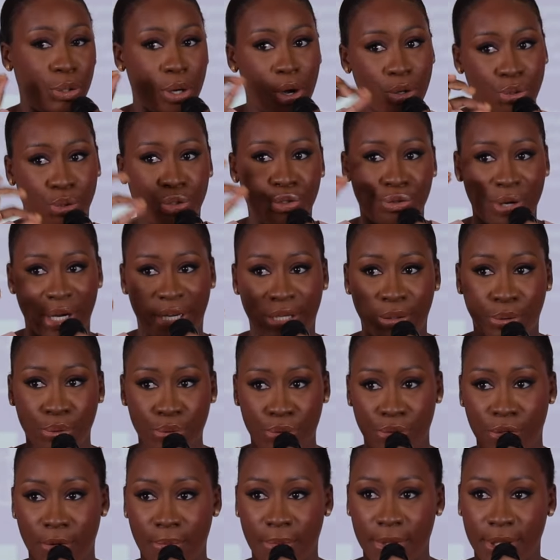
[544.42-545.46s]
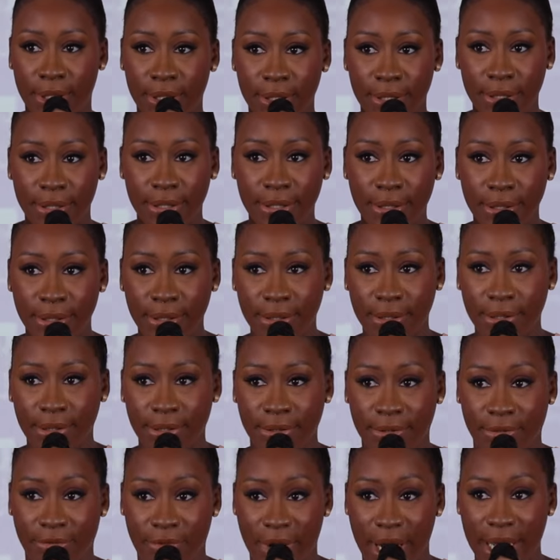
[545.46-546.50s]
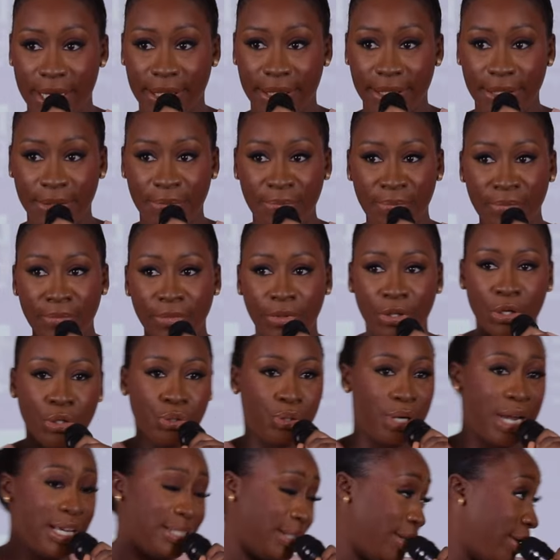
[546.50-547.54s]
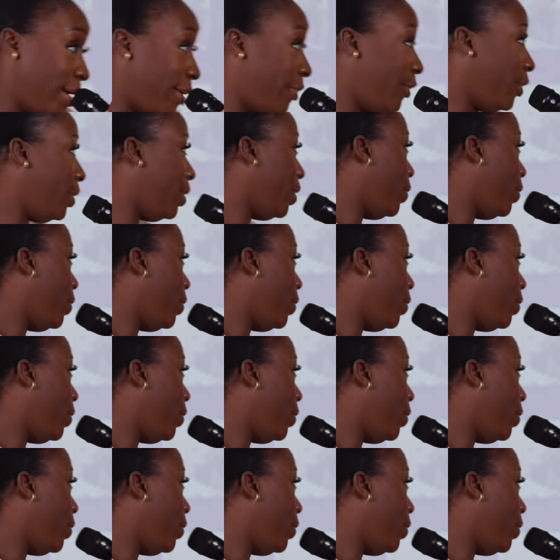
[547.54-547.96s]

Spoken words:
you're also tracking those numbers. Right? So that's another thing